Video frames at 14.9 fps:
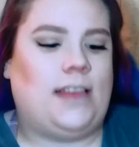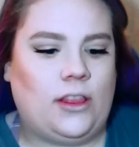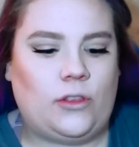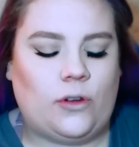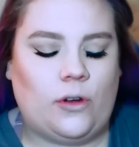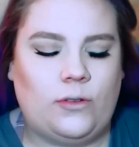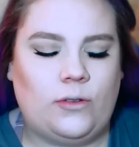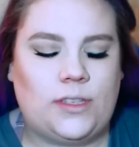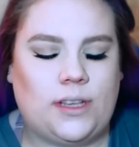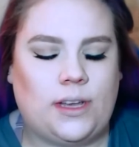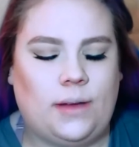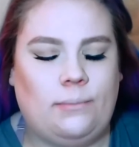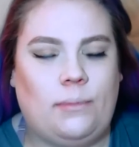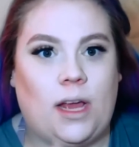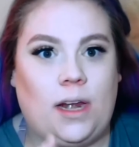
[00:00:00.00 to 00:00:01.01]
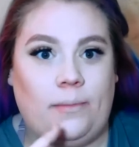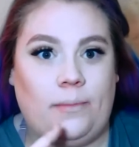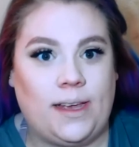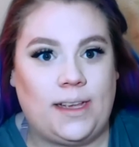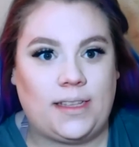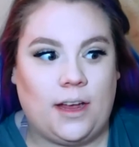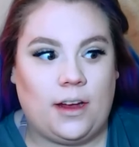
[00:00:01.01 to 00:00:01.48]
then throw some bottom
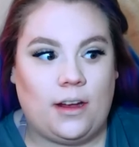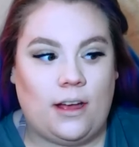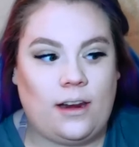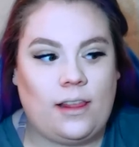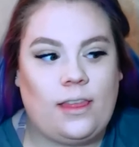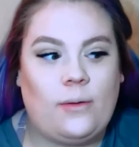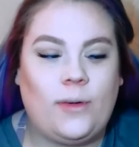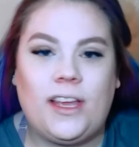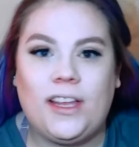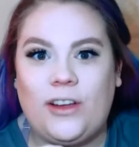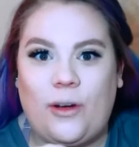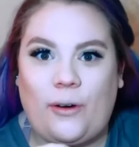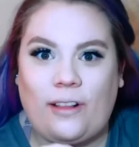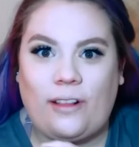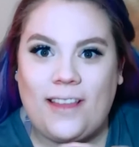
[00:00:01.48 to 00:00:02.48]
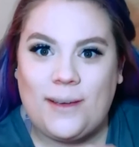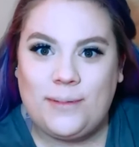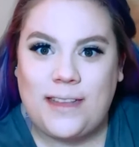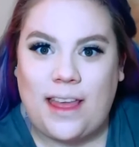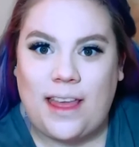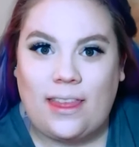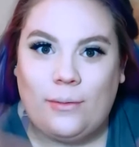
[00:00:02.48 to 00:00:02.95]
mascara on, and then we can go to
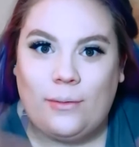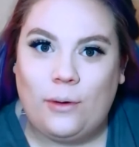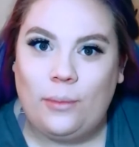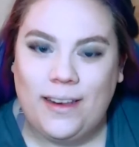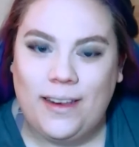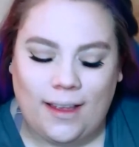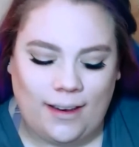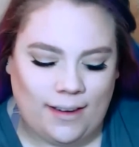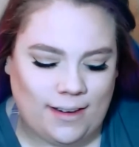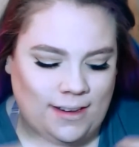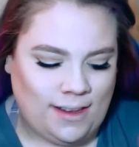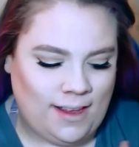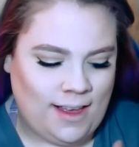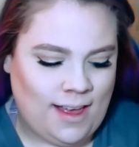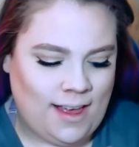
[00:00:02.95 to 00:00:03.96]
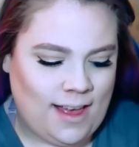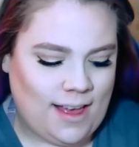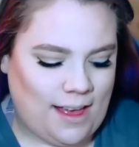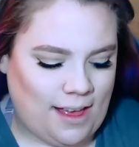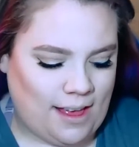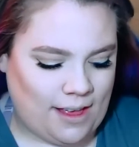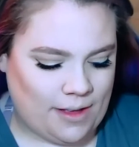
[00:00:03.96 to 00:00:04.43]
lips, and then we'll be done.
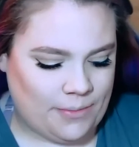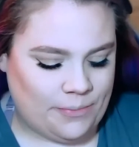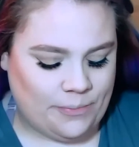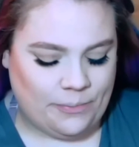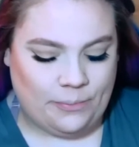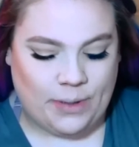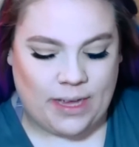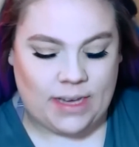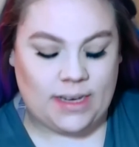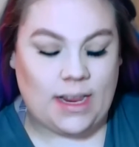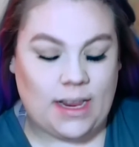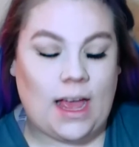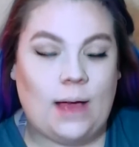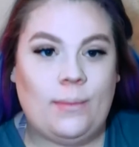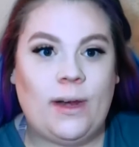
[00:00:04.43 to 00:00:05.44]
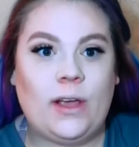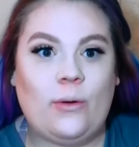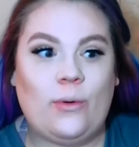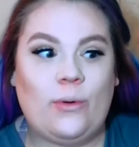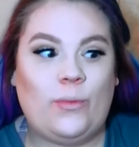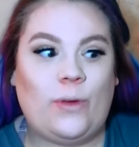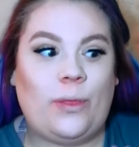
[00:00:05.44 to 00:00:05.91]
But I'm going to
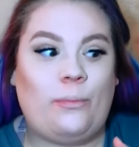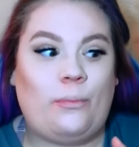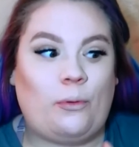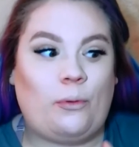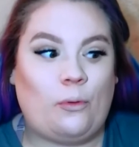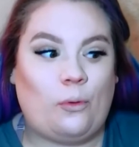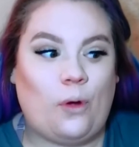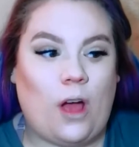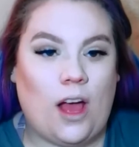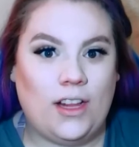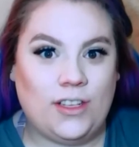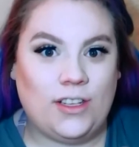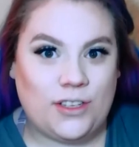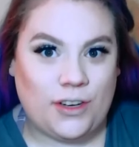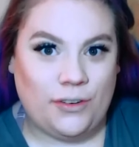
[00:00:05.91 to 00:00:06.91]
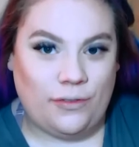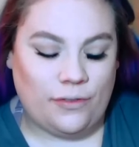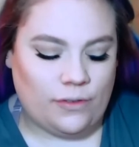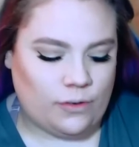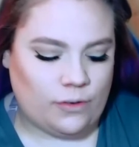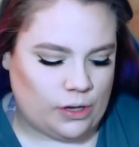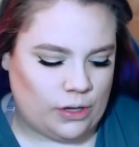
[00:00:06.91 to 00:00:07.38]
go in with bronzer.
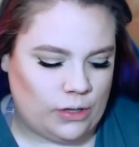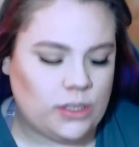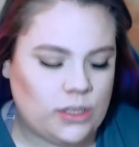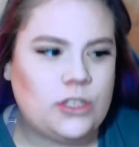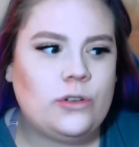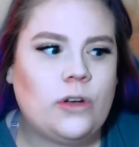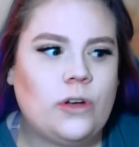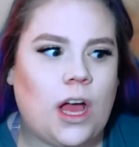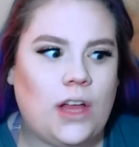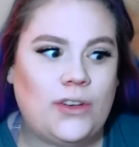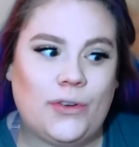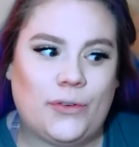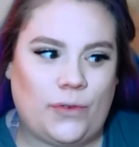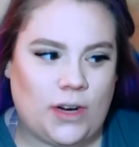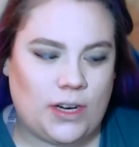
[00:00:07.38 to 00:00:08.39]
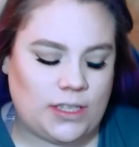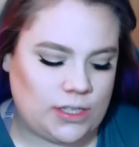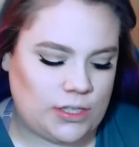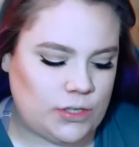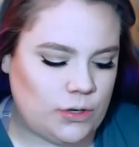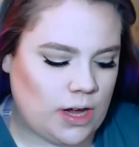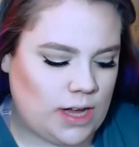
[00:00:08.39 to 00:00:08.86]
No, let's do contour
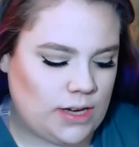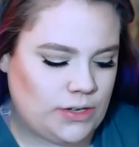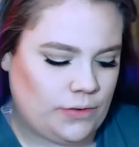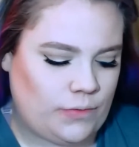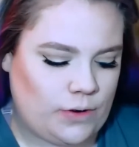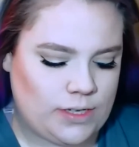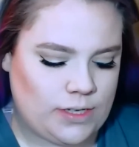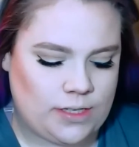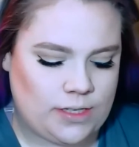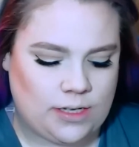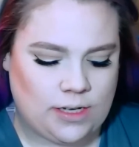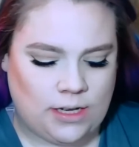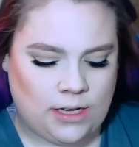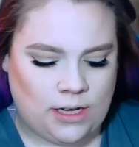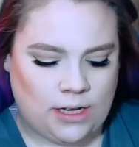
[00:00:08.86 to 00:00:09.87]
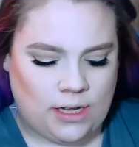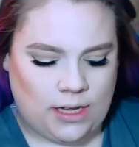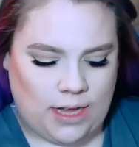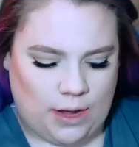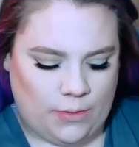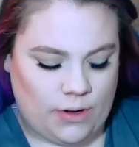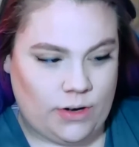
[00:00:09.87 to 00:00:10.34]
first.
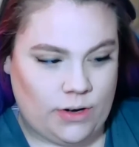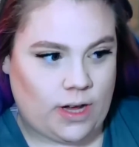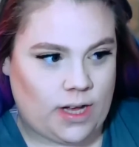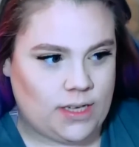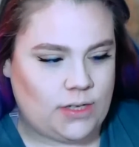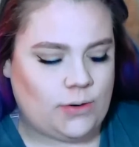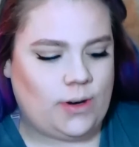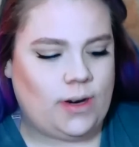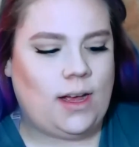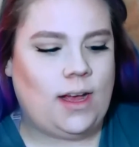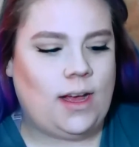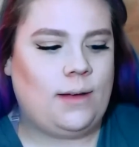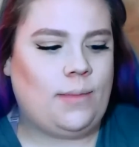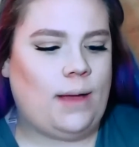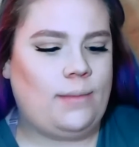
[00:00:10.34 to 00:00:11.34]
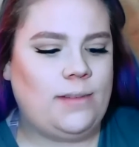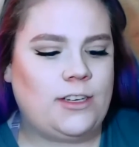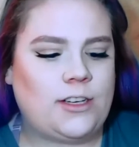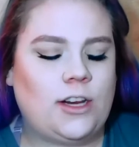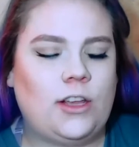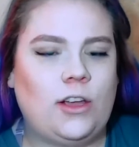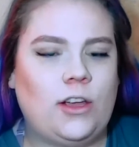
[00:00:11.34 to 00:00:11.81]
Yeah, I want to do contour. I'm
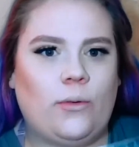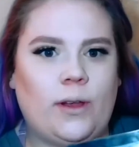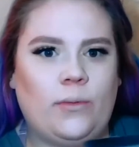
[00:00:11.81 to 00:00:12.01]
just going to